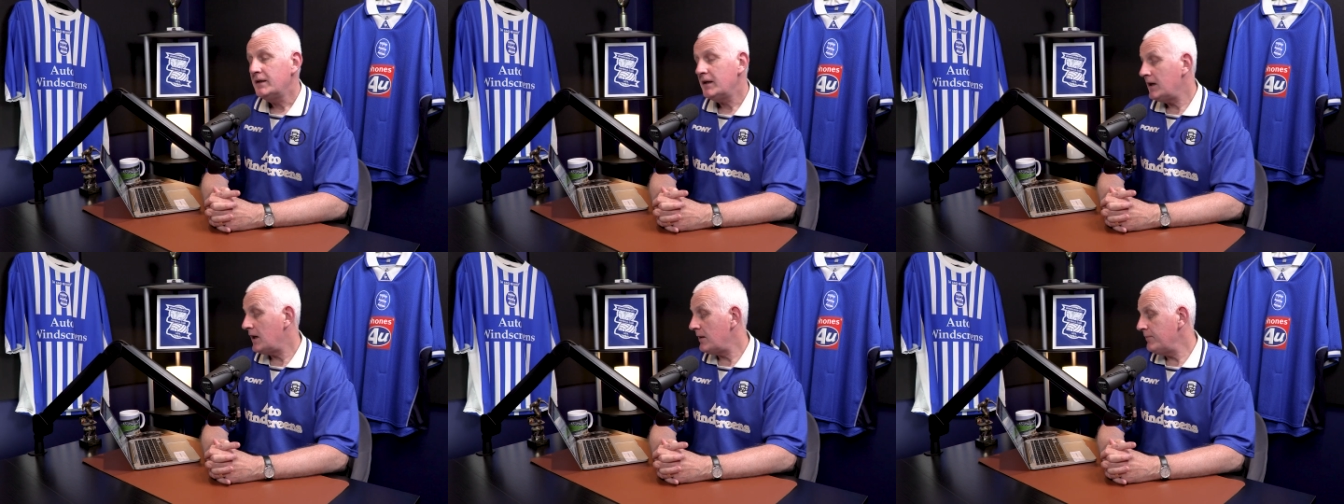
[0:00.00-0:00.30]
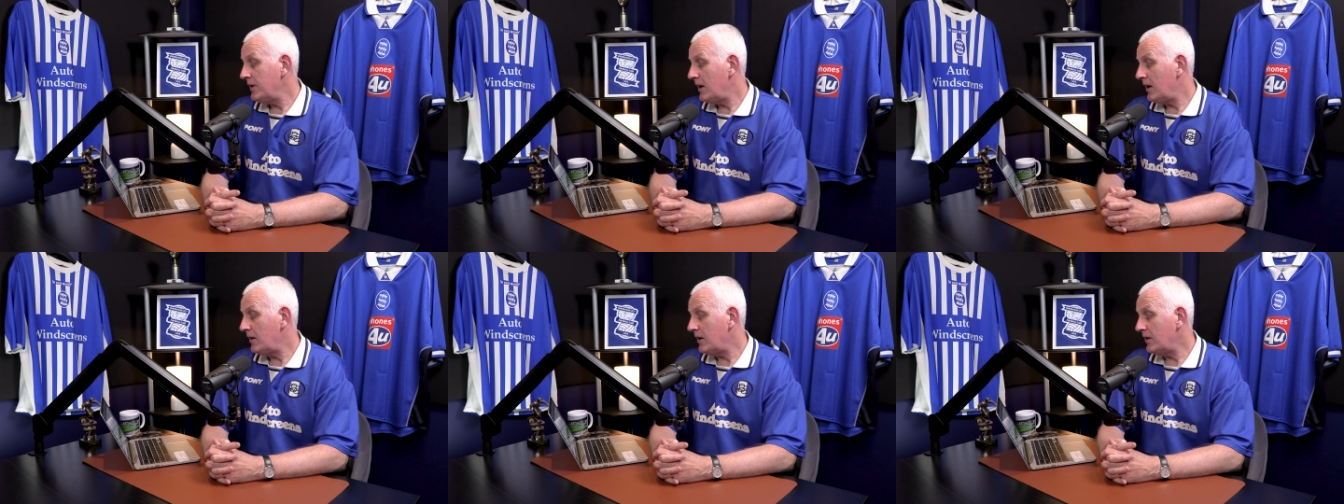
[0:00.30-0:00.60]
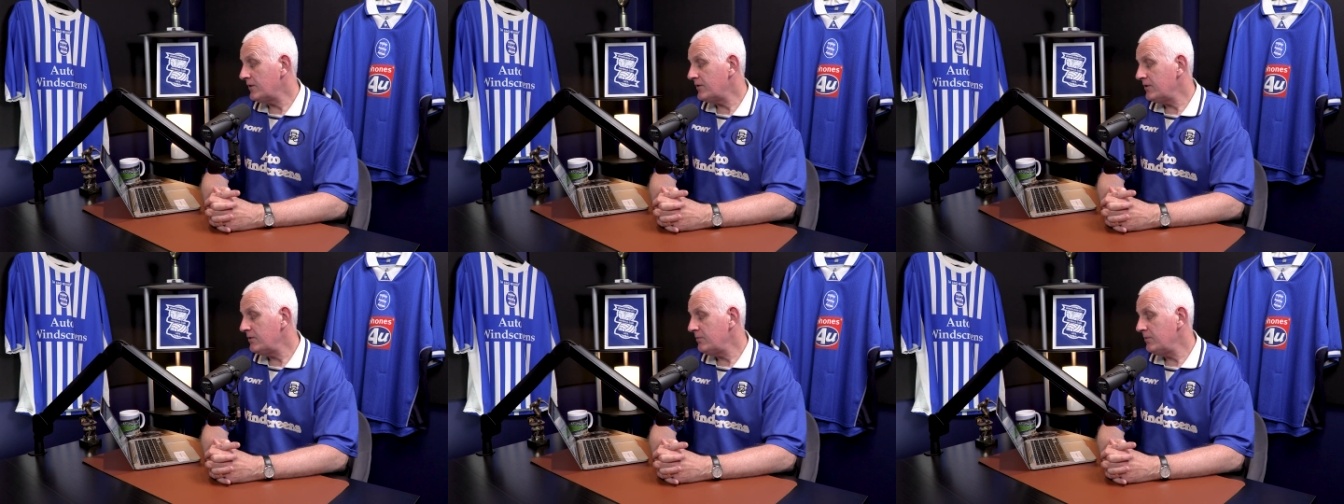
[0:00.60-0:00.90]
I mean,
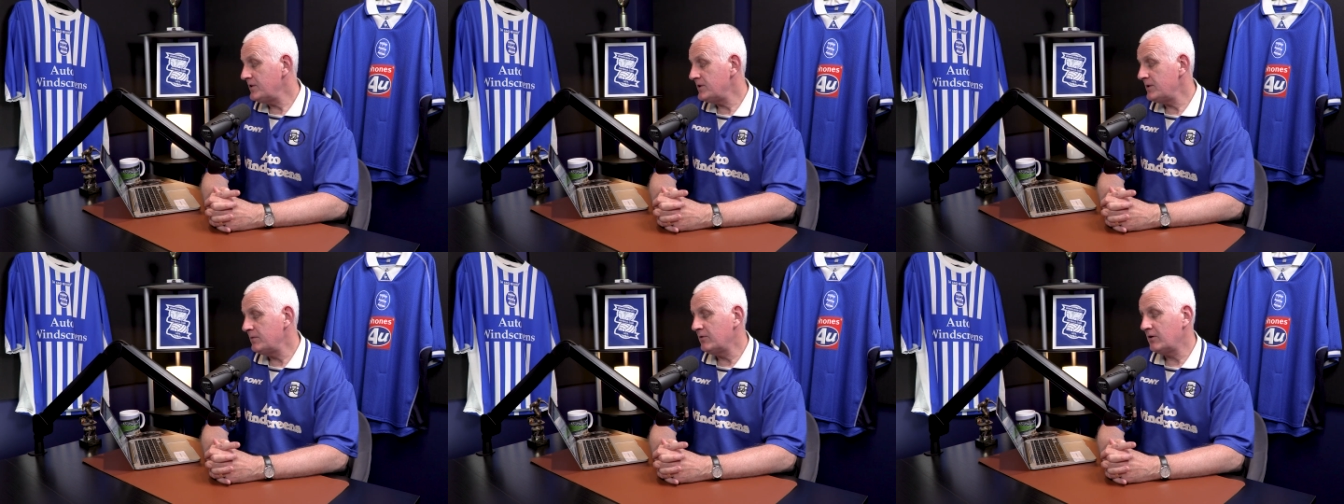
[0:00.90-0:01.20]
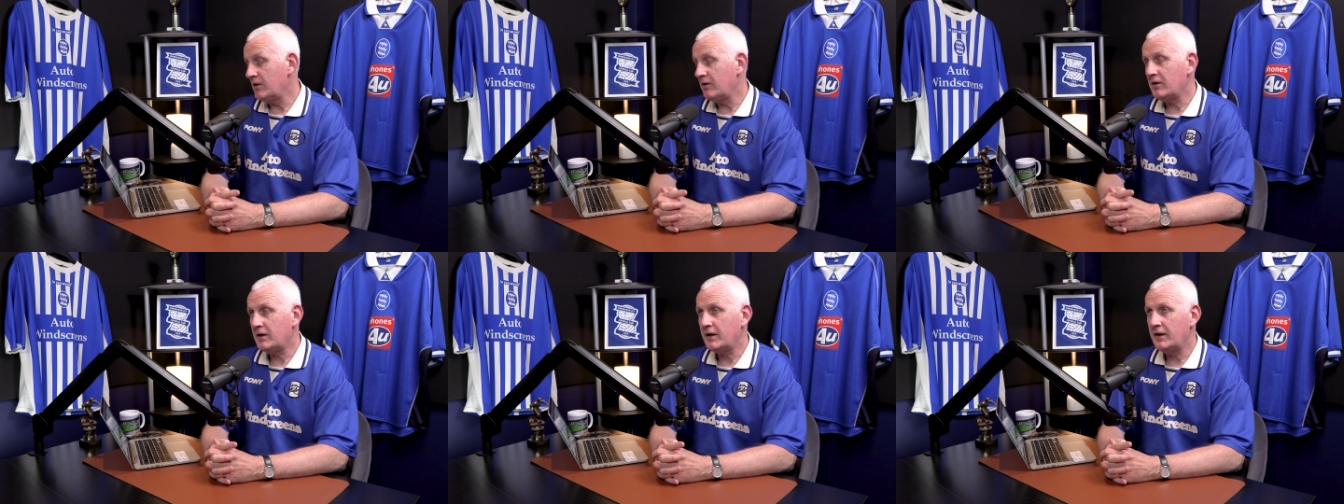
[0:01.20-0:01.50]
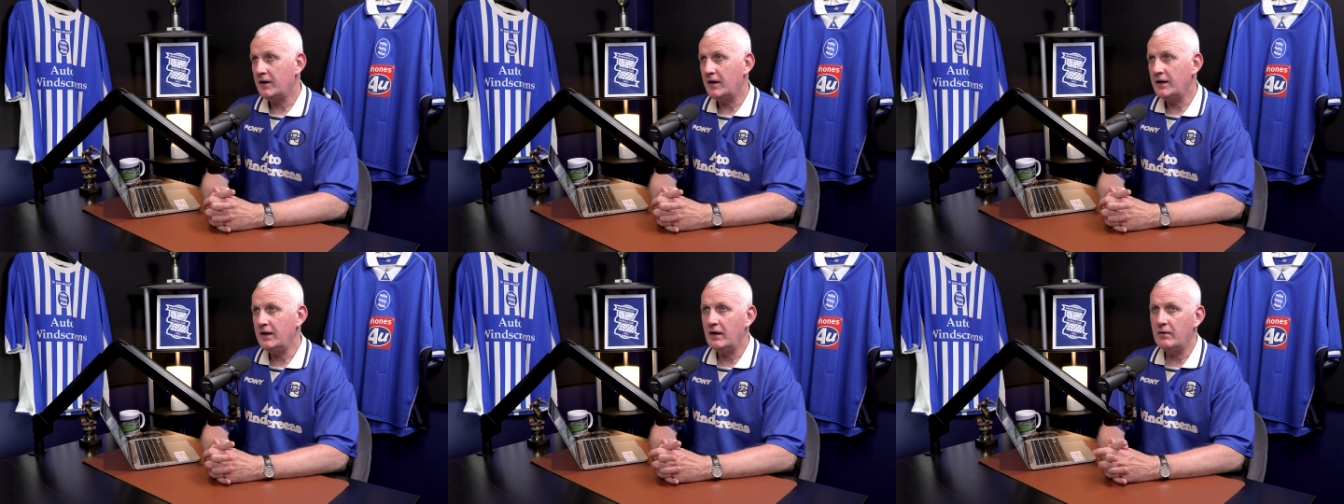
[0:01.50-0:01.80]
I I do wish him good luck,
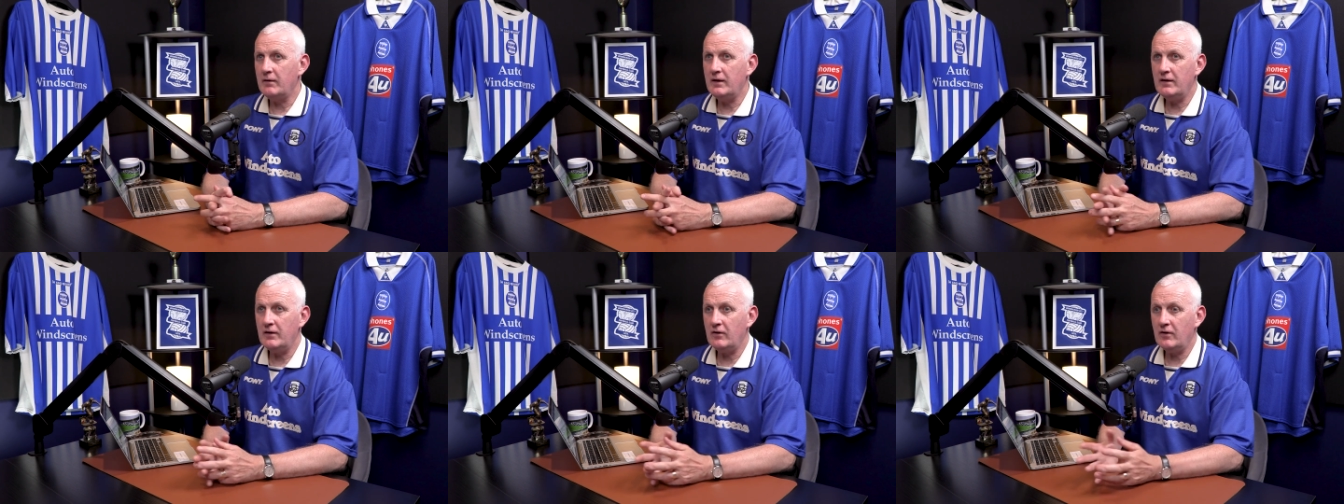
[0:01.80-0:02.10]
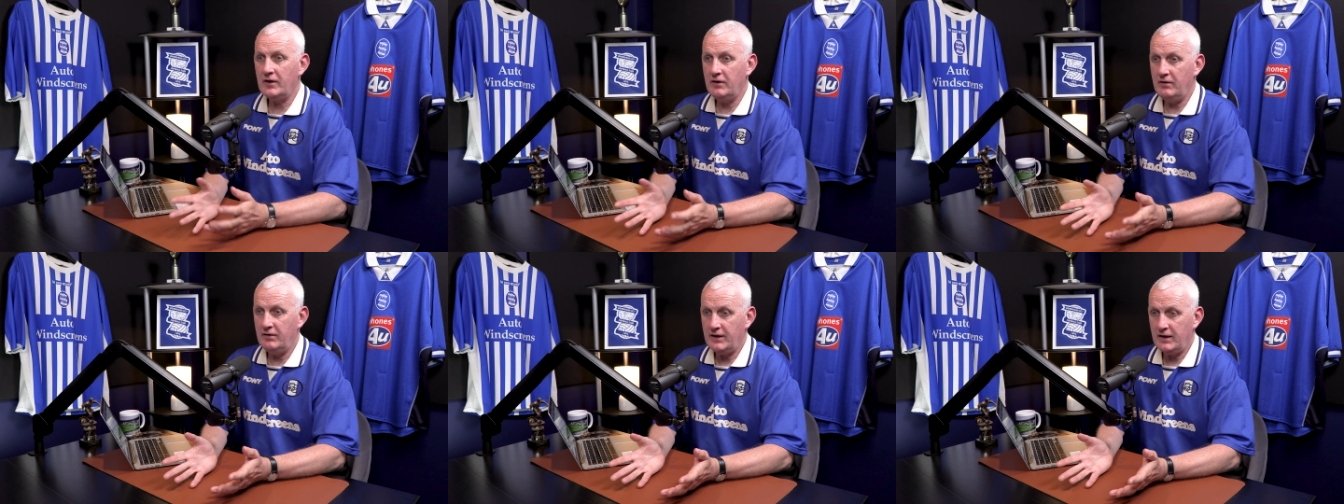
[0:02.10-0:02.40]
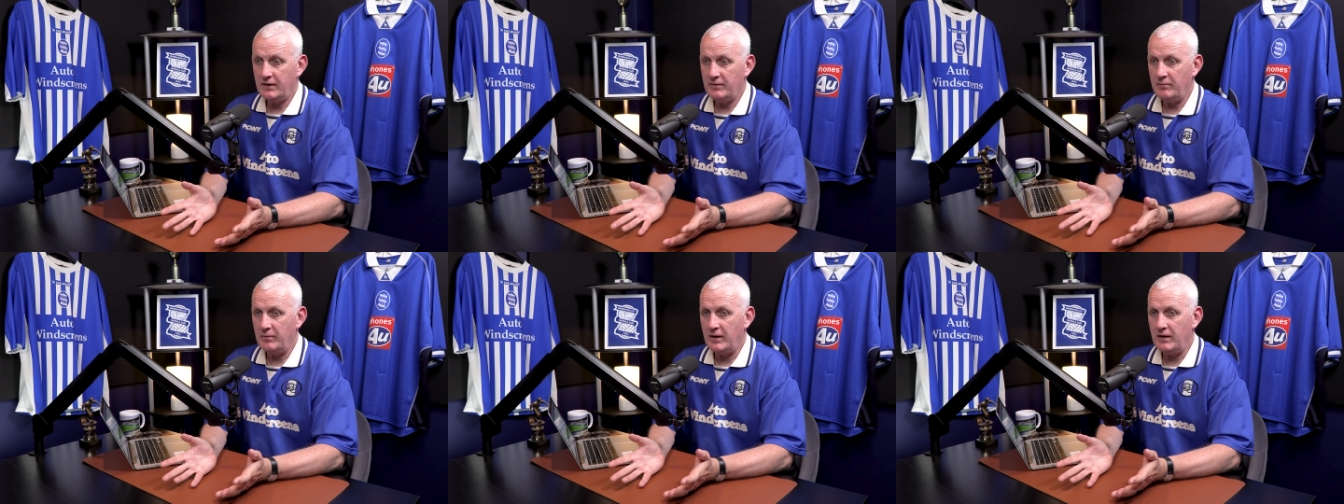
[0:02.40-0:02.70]
and like you
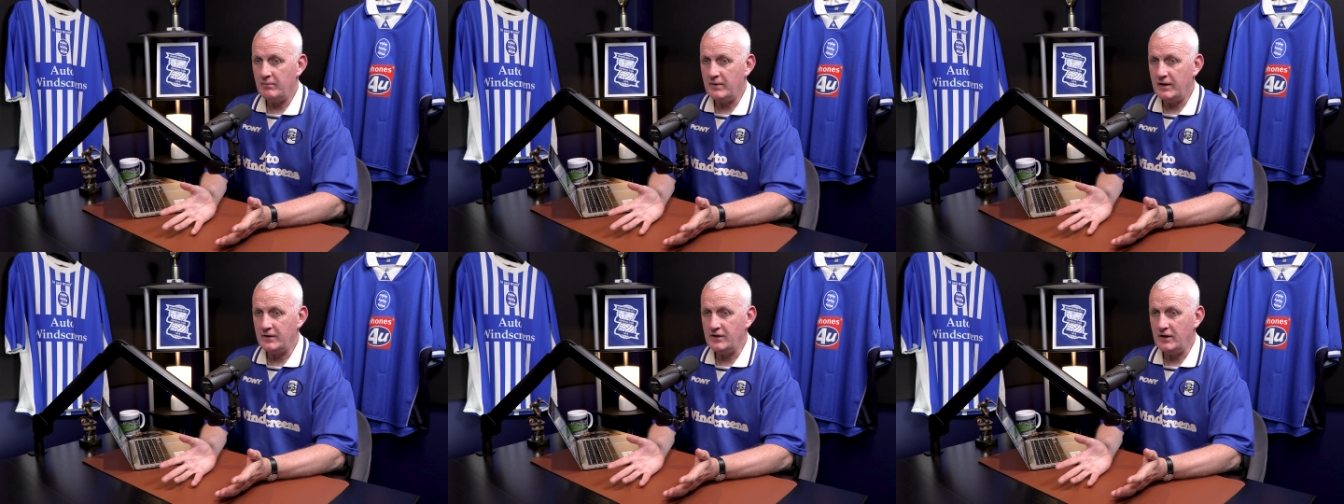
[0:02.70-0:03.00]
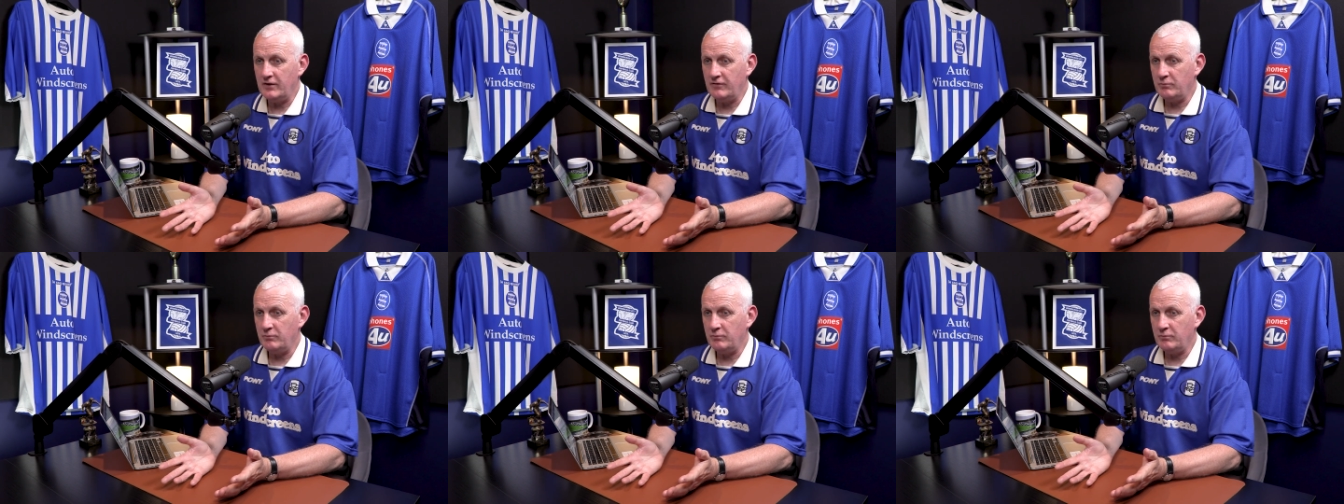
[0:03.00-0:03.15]
said as well, Matt.